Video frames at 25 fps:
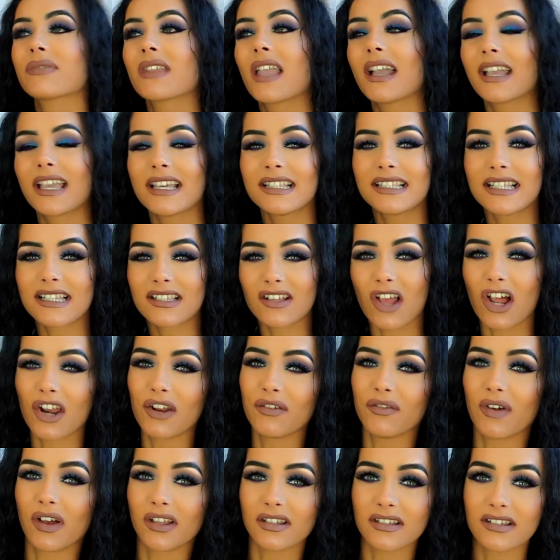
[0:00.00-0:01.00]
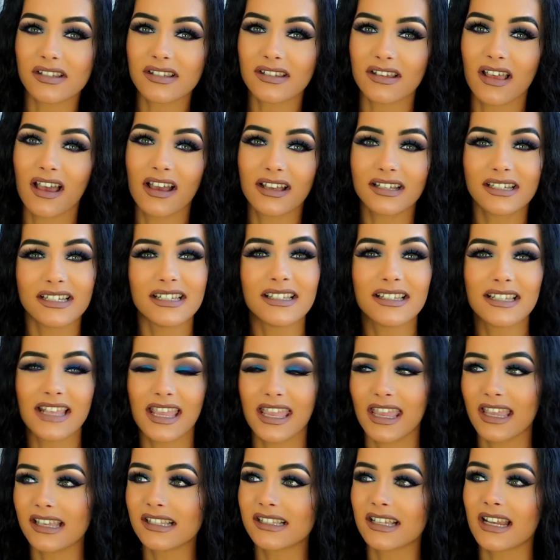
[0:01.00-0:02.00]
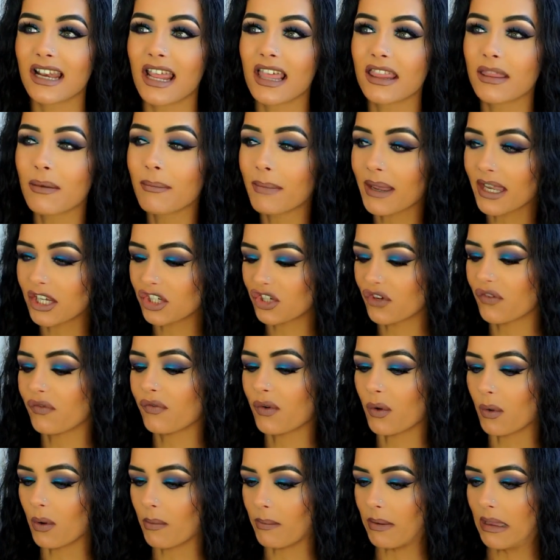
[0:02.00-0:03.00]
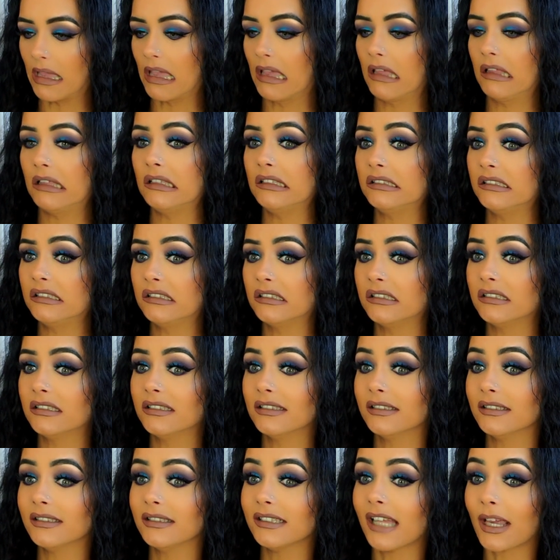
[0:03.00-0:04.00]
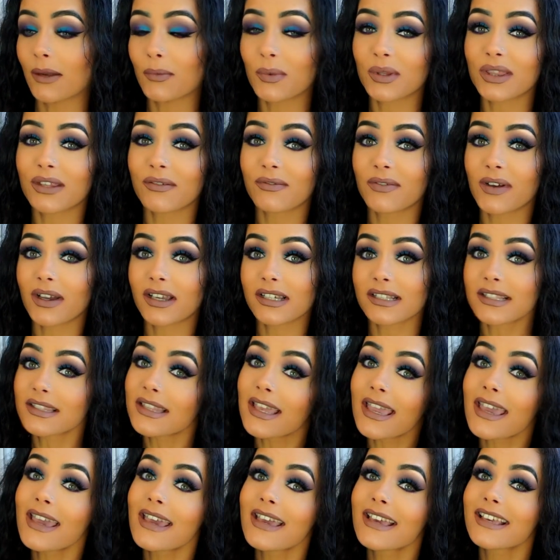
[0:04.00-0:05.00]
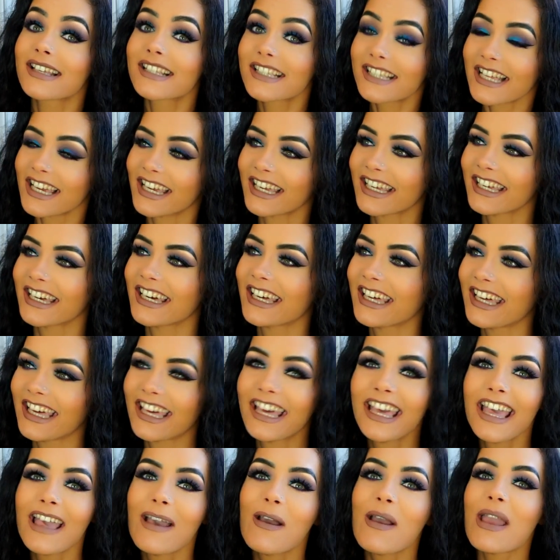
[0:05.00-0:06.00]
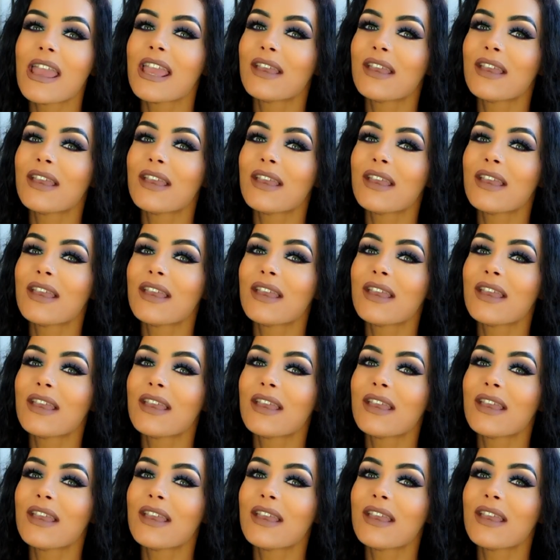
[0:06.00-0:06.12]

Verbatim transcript: I guess it's kind of uncertainty, isn't it? That makes you feel a bit, oh, like, what the fuck is this?